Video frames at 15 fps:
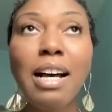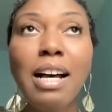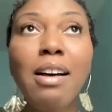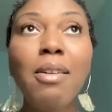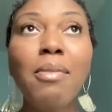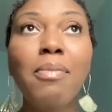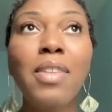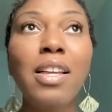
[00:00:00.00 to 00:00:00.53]

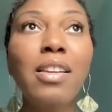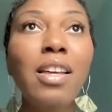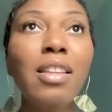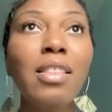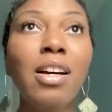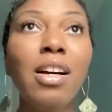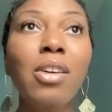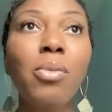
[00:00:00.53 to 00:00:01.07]
Um, then they
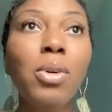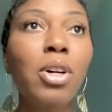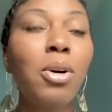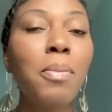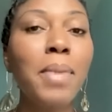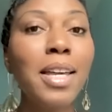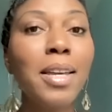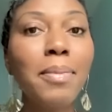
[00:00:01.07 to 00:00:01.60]
thought, well,
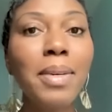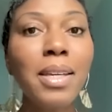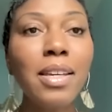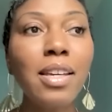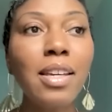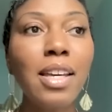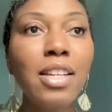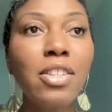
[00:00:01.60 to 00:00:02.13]

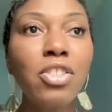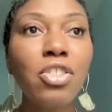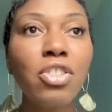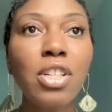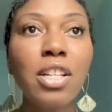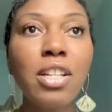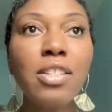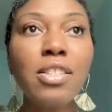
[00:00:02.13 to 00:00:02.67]
maybe it's
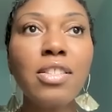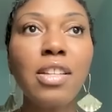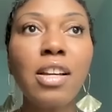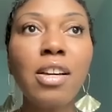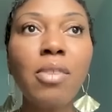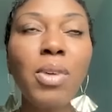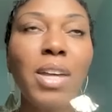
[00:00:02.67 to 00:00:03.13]
just um,